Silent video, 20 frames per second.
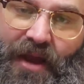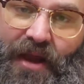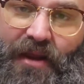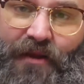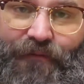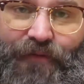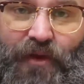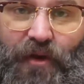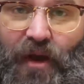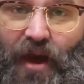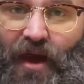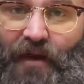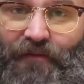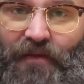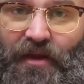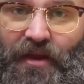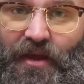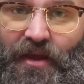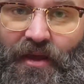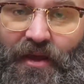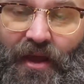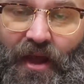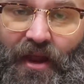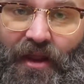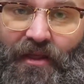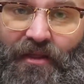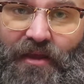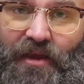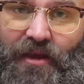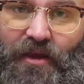Again, if you have
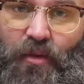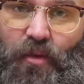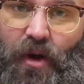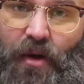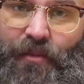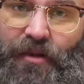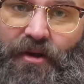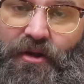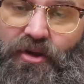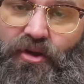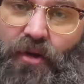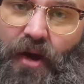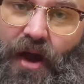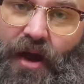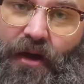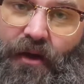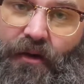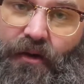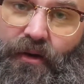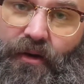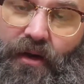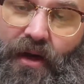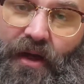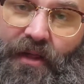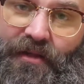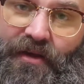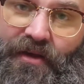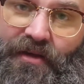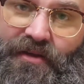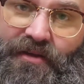any anything you want me to try
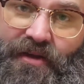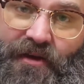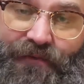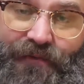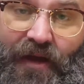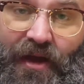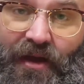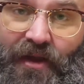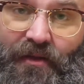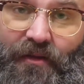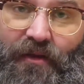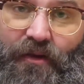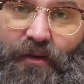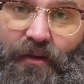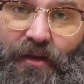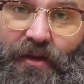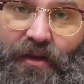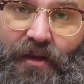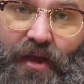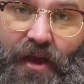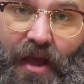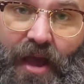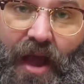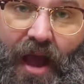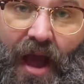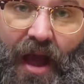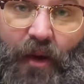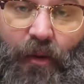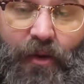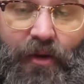cook on this, if I can do it,
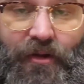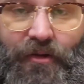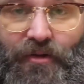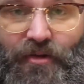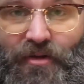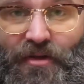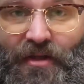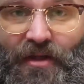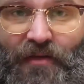I will.